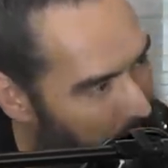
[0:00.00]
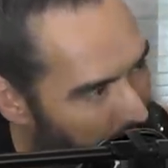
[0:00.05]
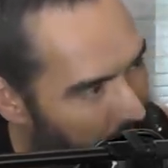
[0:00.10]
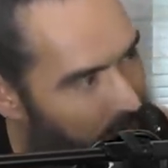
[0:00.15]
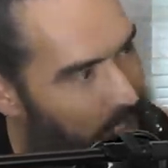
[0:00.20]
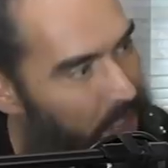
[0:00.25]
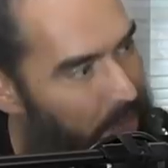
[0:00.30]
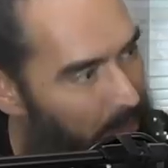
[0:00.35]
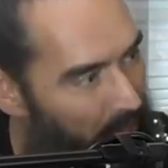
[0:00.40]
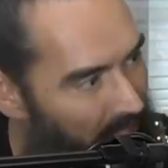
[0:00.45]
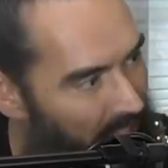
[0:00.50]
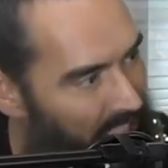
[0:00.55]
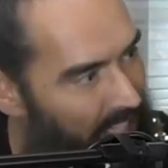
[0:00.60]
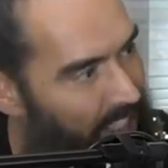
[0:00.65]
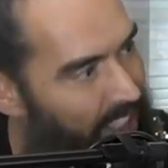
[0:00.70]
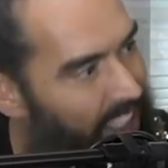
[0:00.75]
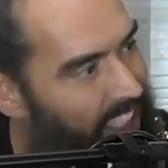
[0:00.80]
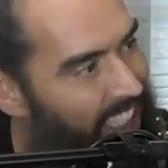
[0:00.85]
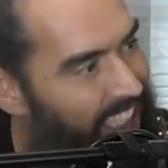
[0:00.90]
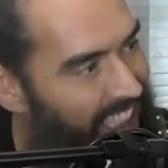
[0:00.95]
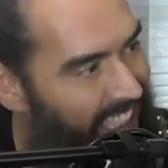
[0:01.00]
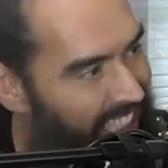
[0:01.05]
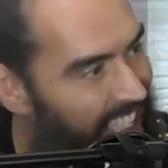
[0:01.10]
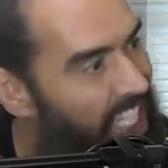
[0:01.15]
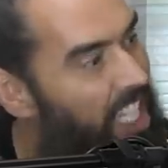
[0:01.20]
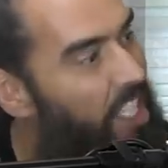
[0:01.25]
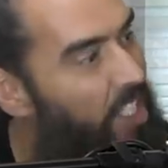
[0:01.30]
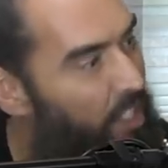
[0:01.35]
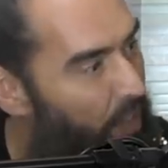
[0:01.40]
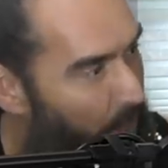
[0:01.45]
spiritual ideology
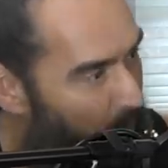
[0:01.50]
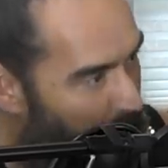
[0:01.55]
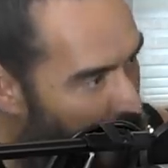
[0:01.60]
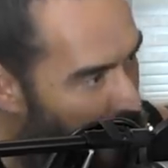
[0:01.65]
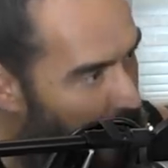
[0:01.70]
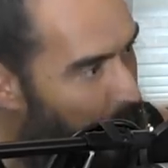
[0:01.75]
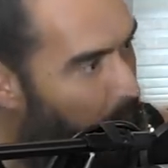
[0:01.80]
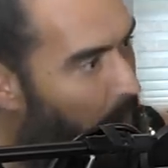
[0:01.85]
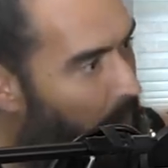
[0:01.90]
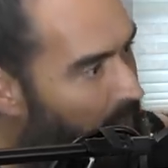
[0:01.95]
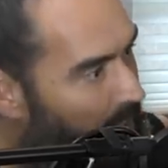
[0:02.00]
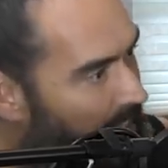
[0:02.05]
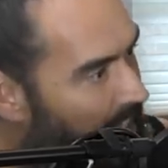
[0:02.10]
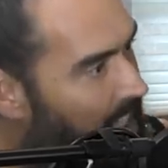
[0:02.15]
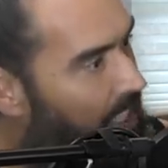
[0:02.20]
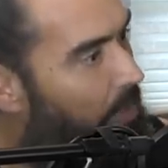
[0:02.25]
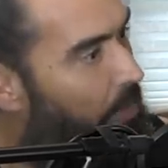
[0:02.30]
to fuse politics,